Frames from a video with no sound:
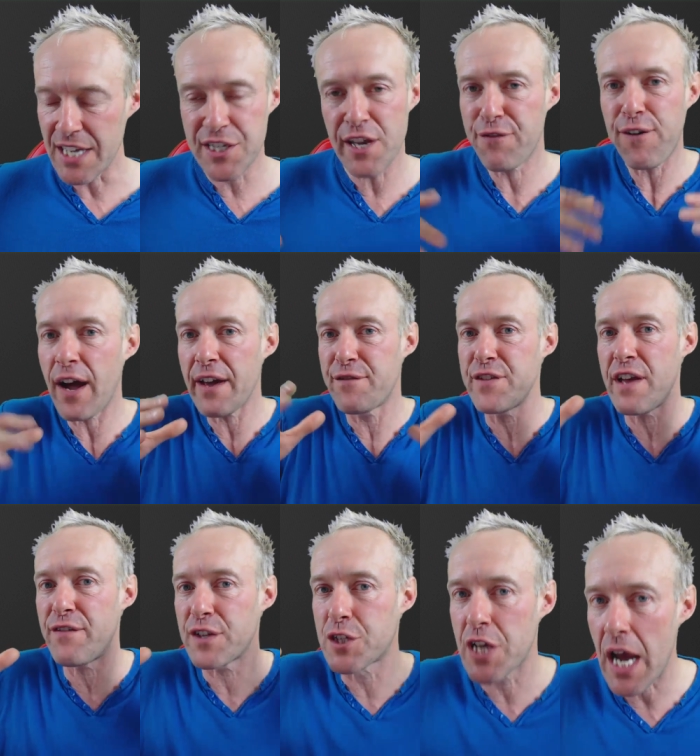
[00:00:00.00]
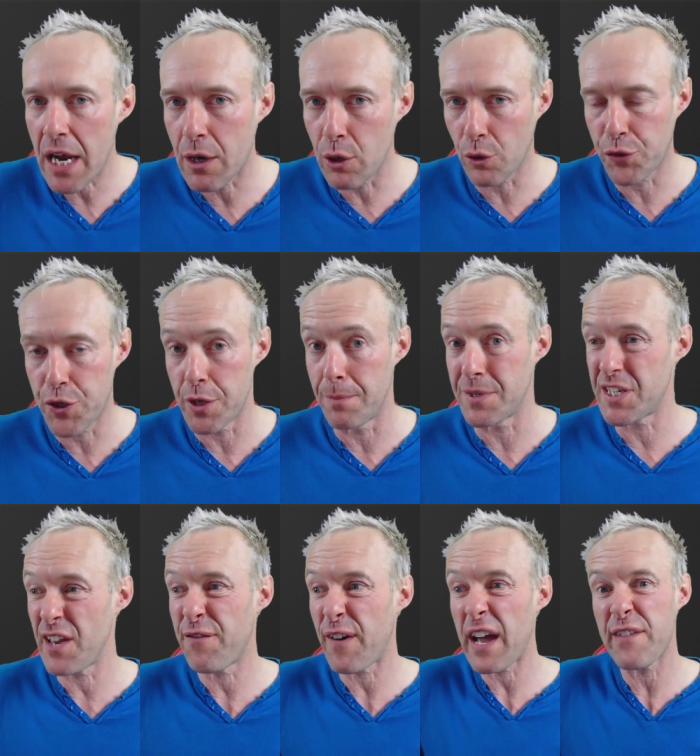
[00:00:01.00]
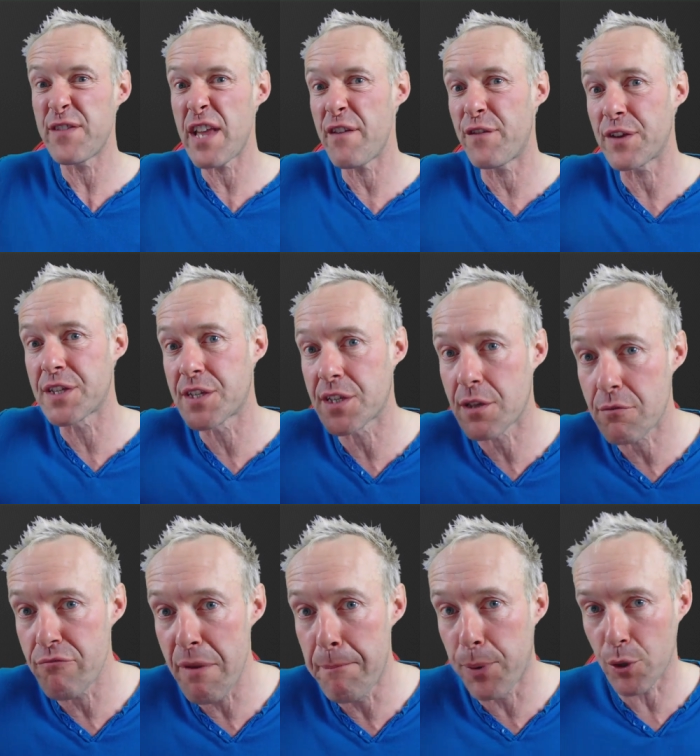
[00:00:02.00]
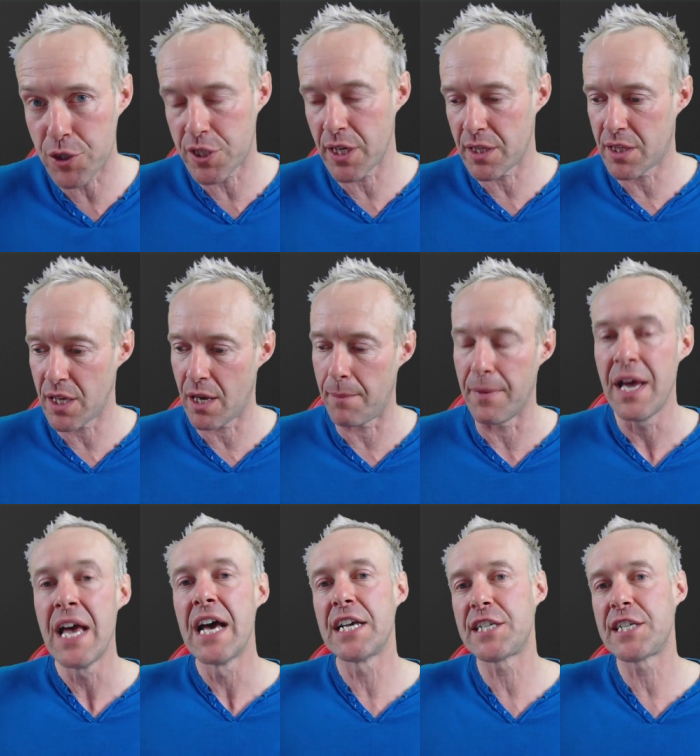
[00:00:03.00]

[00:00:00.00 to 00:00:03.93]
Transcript: as if I've never tackled them, as if I've never rebutted them,